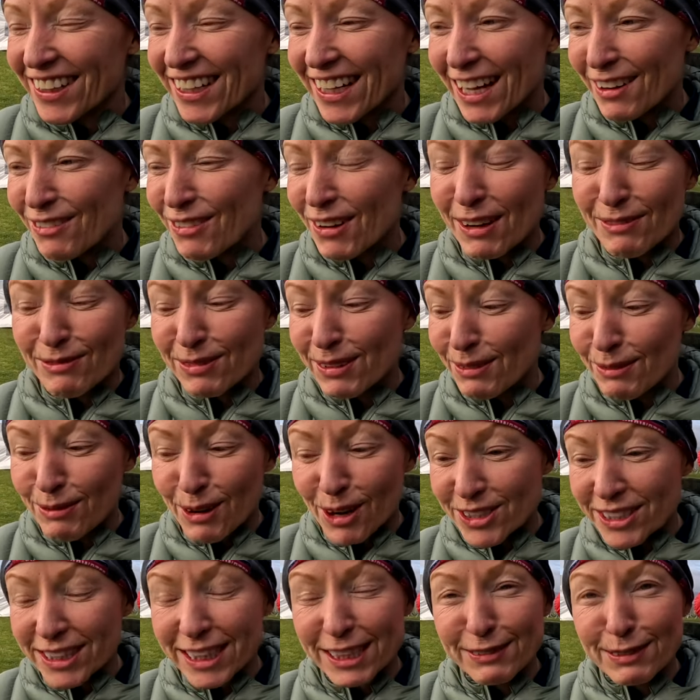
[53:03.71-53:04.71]
It
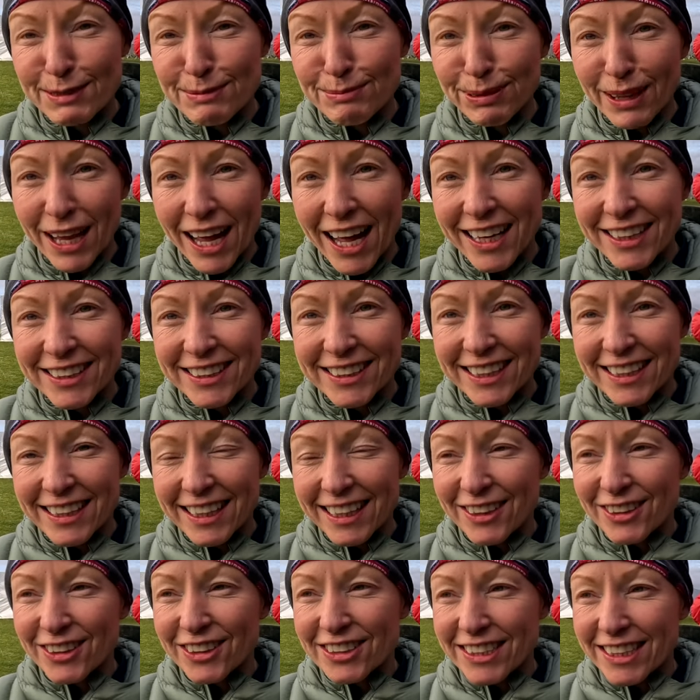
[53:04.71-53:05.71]
wasn't even planned, I
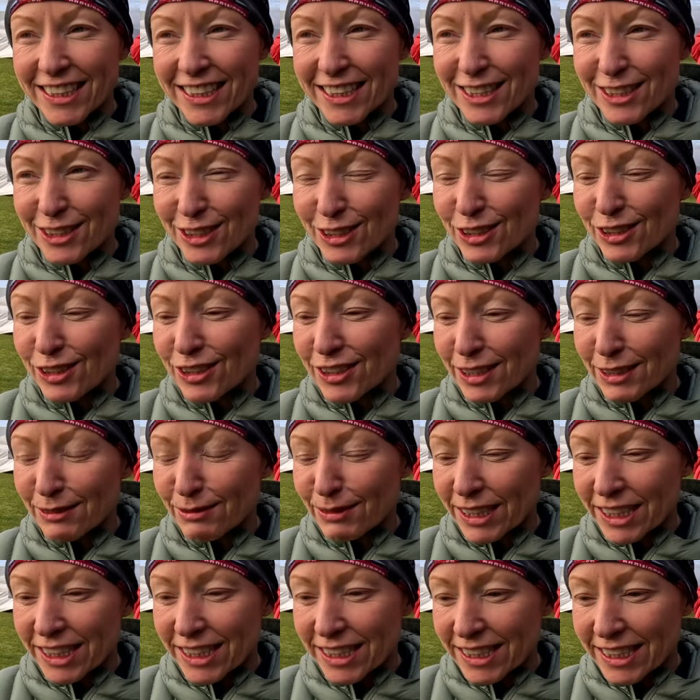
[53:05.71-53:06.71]
think, on day two
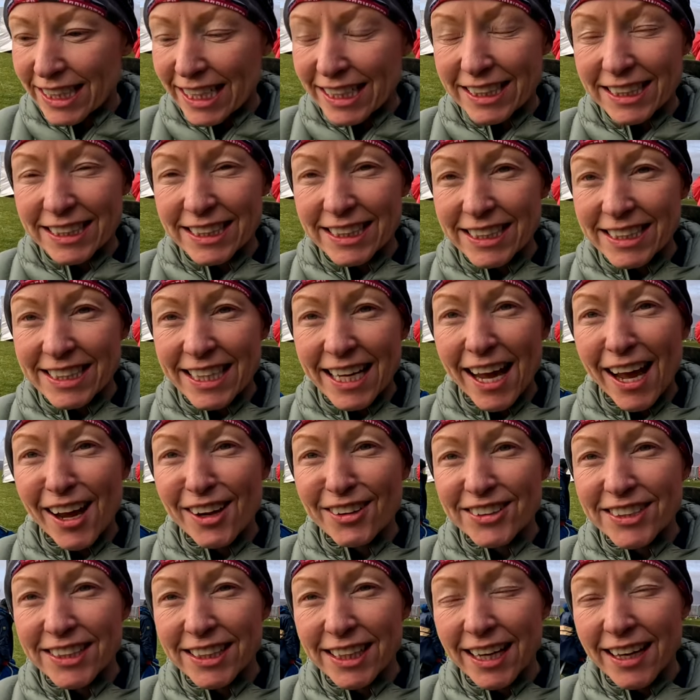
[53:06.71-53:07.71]
that we decided to set
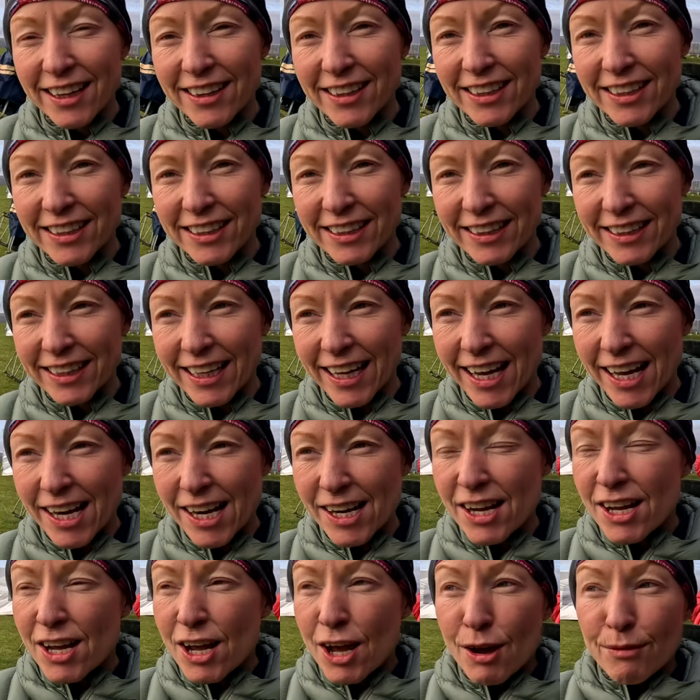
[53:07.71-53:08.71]
out together, and
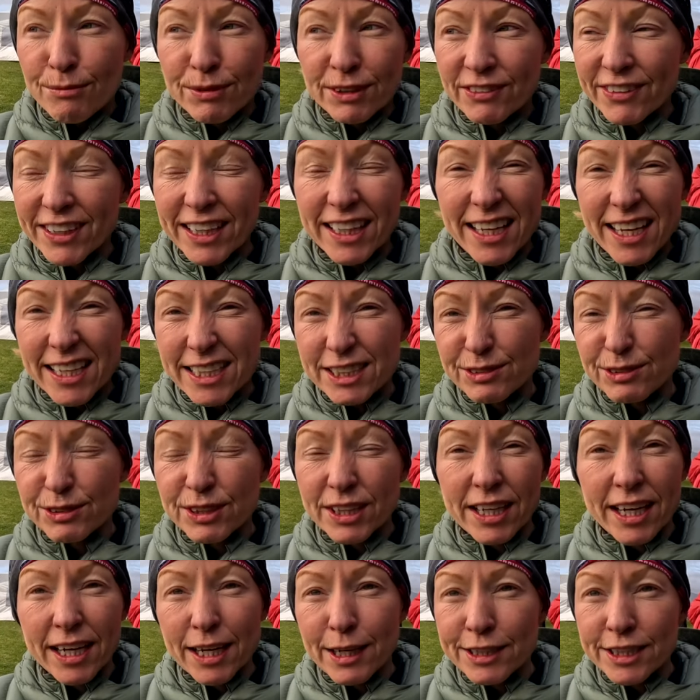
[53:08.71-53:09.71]
then we realised we
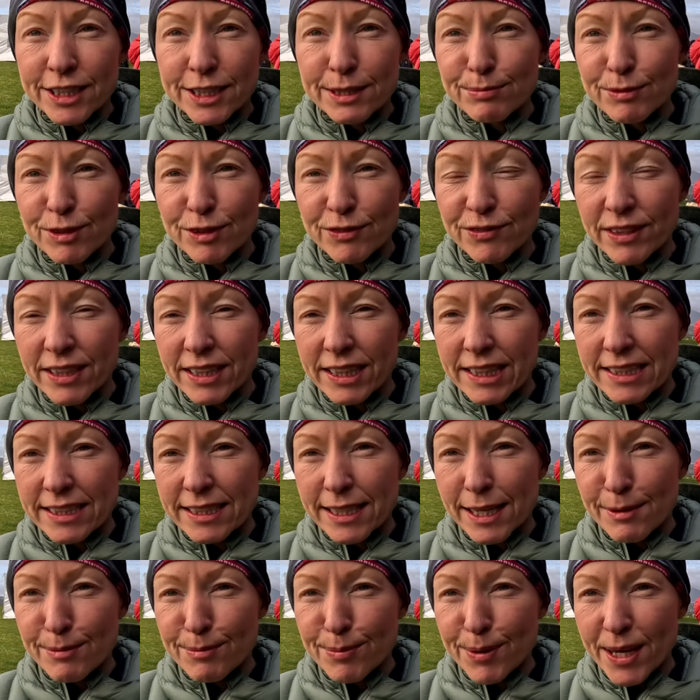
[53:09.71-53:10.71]
were kind of just moving at the
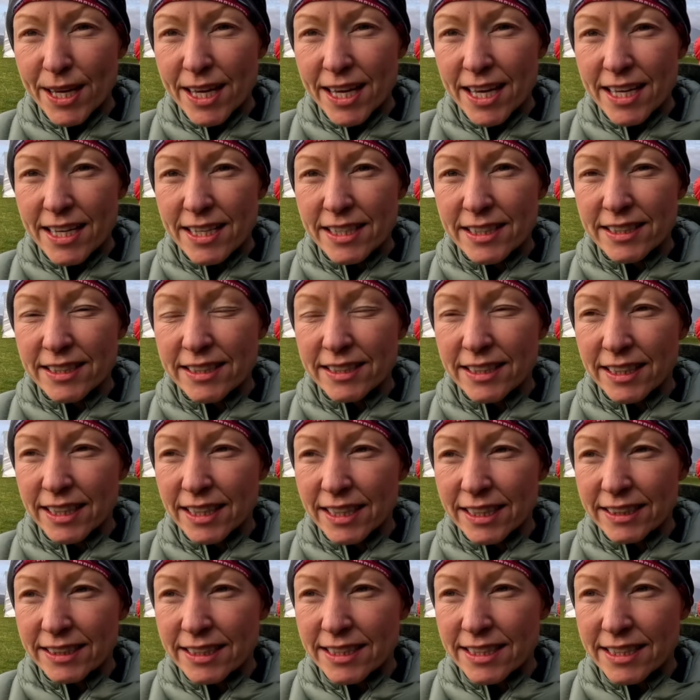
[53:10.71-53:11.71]
same pace,
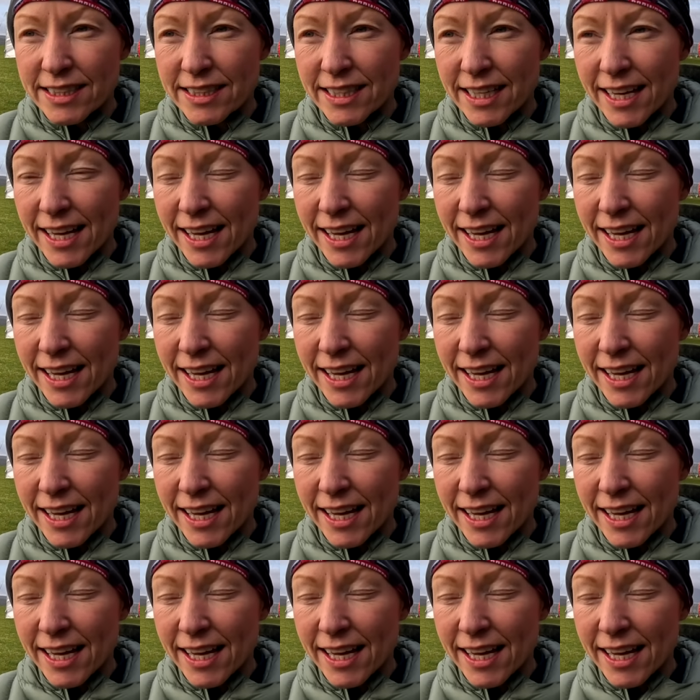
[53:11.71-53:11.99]
and